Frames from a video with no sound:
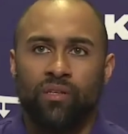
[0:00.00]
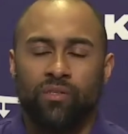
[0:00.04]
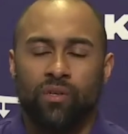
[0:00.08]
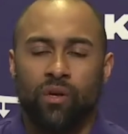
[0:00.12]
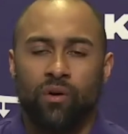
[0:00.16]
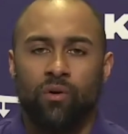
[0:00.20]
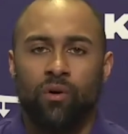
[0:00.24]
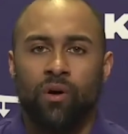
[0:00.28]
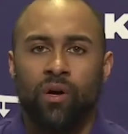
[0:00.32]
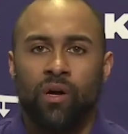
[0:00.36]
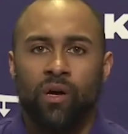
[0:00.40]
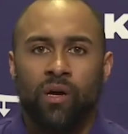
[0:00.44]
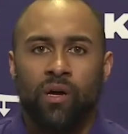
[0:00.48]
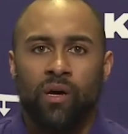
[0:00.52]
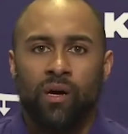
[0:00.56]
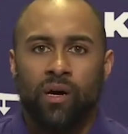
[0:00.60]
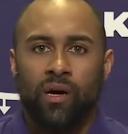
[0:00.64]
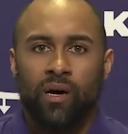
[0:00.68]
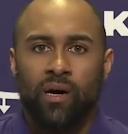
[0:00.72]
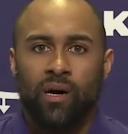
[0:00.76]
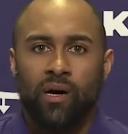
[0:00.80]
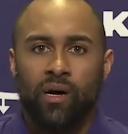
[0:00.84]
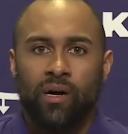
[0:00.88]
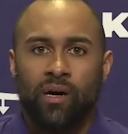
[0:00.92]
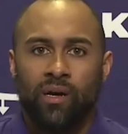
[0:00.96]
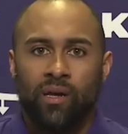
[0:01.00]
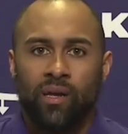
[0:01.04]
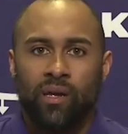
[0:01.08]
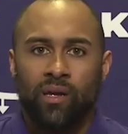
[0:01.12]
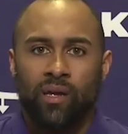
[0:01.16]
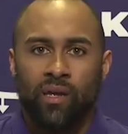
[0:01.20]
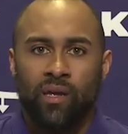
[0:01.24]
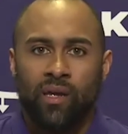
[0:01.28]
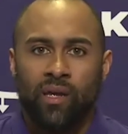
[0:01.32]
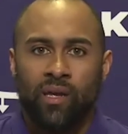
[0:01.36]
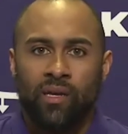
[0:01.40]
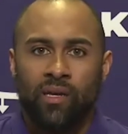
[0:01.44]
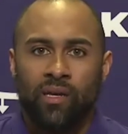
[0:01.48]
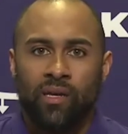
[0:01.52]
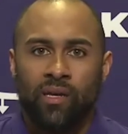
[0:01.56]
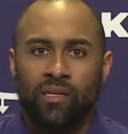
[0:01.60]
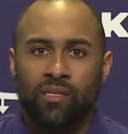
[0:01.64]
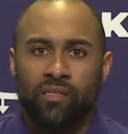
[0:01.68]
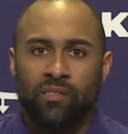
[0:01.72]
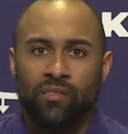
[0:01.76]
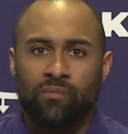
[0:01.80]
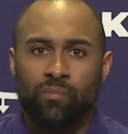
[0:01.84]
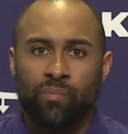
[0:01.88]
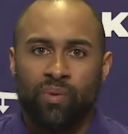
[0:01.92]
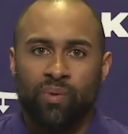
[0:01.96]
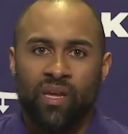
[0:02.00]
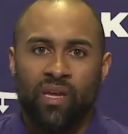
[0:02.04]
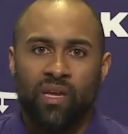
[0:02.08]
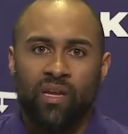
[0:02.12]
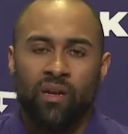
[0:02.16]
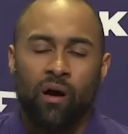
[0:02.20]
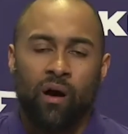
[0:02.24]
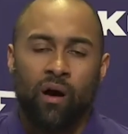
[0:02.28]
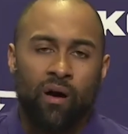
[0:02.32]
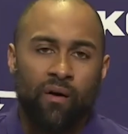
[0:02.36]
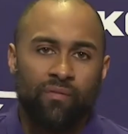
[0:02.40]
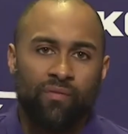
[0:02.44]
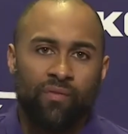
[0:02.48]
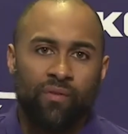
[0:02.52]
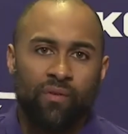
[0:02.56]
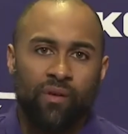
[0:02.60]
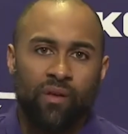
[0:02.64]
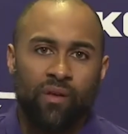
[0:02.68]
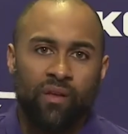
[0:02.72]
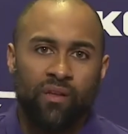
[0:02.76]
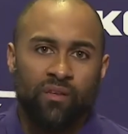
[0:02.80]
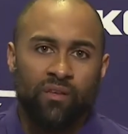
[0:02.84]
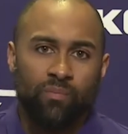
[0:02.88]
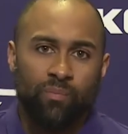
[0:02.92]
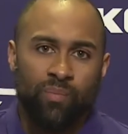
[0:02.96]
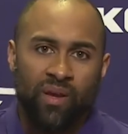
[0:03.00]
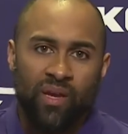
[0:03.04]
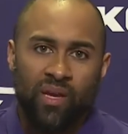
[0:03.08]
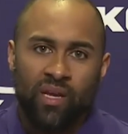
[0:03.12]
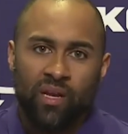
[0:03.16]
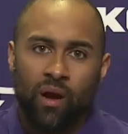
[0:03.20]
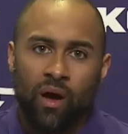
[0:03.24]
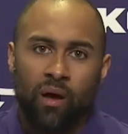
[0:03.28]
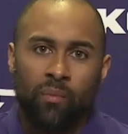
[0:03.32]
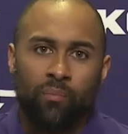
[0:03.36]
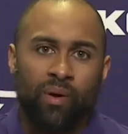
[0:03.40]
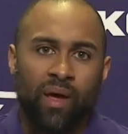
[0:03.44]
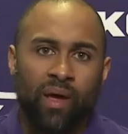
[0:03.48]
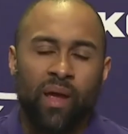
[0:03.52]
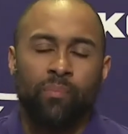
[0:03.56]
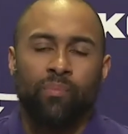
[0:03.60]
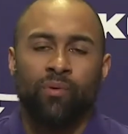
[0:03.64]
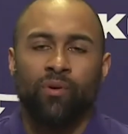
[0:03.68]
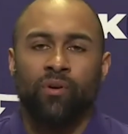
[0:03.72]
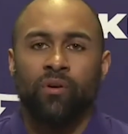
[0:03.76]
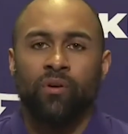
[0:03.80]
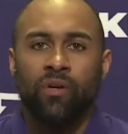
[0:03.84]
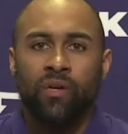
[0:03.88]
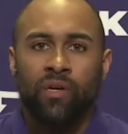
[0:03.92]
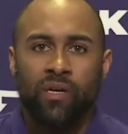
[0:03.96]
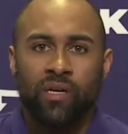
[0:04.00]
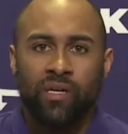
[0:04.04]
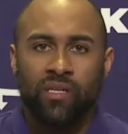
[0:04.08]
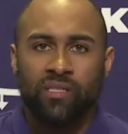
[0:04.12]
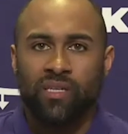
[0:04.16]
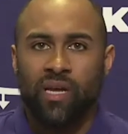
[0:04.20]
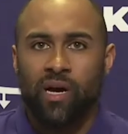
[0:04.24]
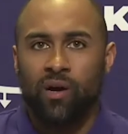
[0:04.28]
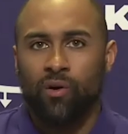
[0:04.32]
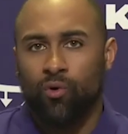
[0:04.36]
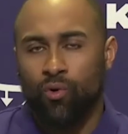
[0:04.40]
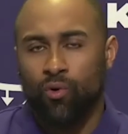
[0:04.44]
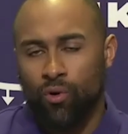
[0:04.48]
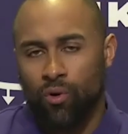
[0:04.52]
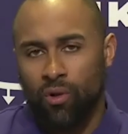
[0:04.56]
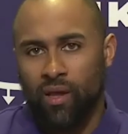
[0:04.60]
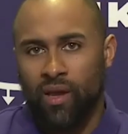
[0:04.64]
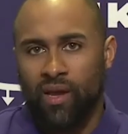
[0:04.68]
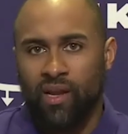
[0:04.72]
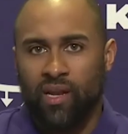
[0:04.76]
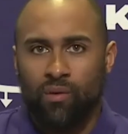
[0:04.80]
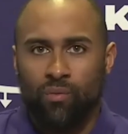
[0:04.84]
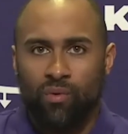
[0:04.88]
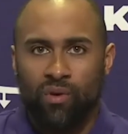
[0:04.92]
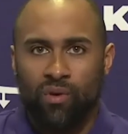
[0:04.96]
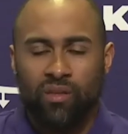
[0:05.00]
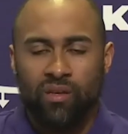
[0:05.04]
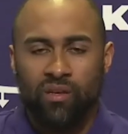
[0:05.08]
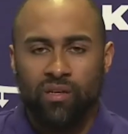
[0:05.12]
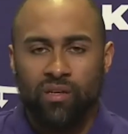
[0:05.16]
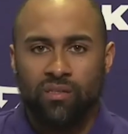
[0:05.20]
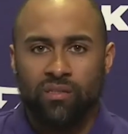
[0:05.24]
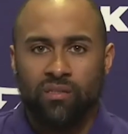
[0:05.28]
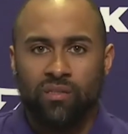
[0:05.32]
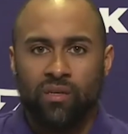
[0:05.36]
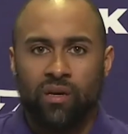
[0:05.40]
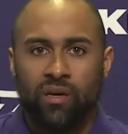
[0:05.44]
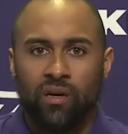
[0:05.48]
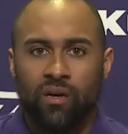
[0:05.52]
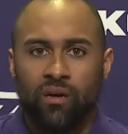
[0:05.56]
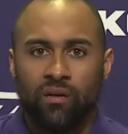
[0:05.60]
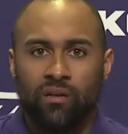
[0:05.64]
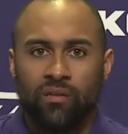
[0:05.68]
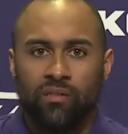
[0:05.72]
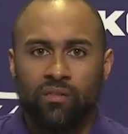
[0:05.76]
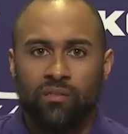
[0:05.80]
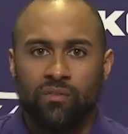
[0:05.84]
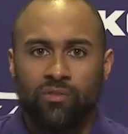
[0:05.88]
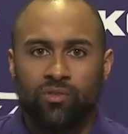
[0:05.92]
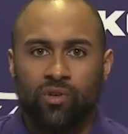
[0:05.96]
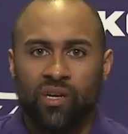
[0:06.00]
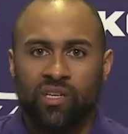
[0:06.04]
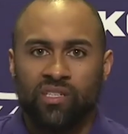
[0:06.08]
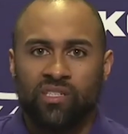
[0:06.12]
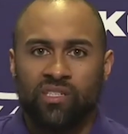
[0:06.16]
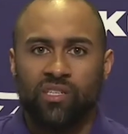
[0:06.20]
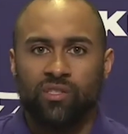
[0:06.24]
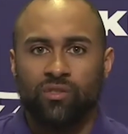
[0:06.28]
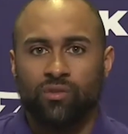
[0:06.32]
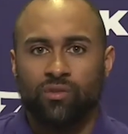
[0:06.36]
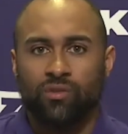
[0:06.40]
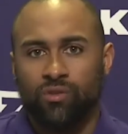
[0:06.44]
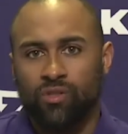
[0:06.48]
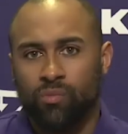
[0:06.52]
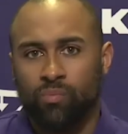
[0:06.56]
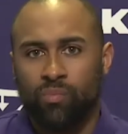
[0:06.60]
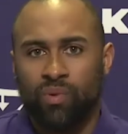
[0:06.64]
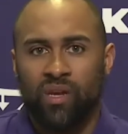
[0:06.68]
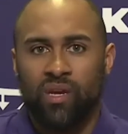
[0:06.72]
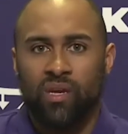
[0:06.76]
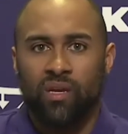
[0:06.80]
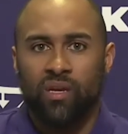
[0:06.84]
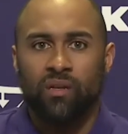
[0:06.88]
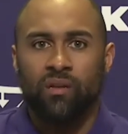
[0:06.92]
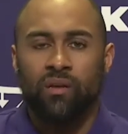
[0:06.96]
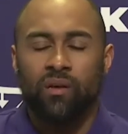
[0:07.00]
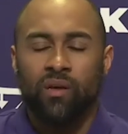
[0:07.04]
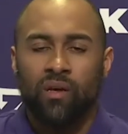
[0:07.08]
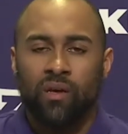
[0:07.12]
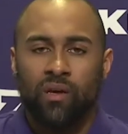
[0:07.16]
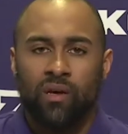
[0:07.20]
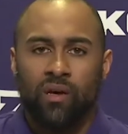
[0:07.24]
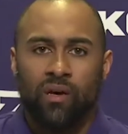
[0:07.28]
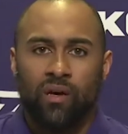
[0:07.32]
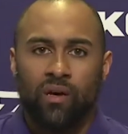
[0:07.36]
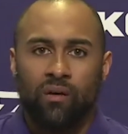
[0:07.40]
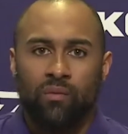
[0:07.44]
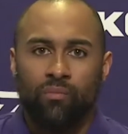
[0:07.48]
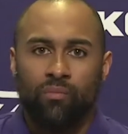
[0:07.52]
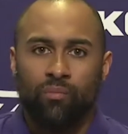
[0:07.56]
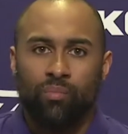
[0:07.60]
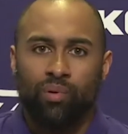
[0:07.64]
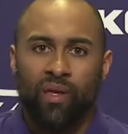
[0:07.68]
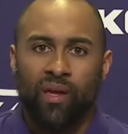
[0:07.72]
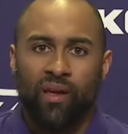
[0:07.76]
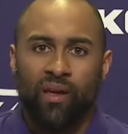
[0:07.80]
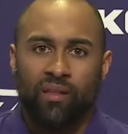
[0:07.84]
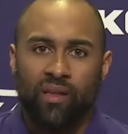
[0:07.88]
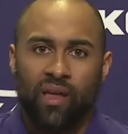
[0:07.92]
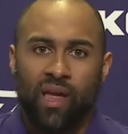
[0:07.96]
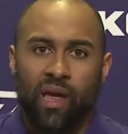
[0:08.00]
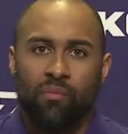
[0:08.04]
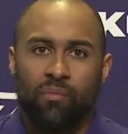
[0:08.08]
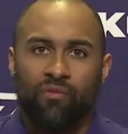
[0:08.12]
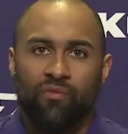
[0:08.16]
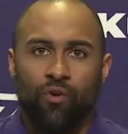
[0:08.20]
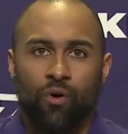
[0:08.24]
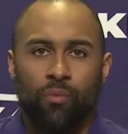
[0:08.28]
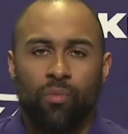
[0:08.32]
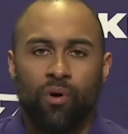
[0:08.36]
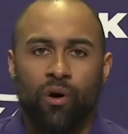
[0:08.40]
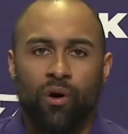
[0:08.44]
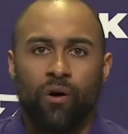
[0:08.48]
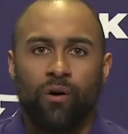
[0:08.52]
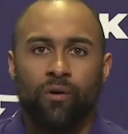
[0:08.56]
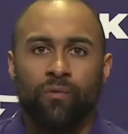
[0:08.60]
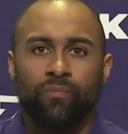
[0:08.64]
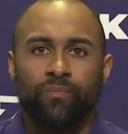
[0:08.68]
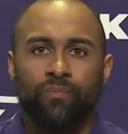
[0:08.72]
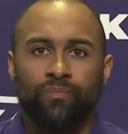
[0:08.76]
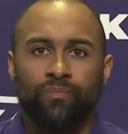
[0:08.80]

So uh, his, speed off his speed on paper is now correlating with his uh, transitional speed um, playing the game of football.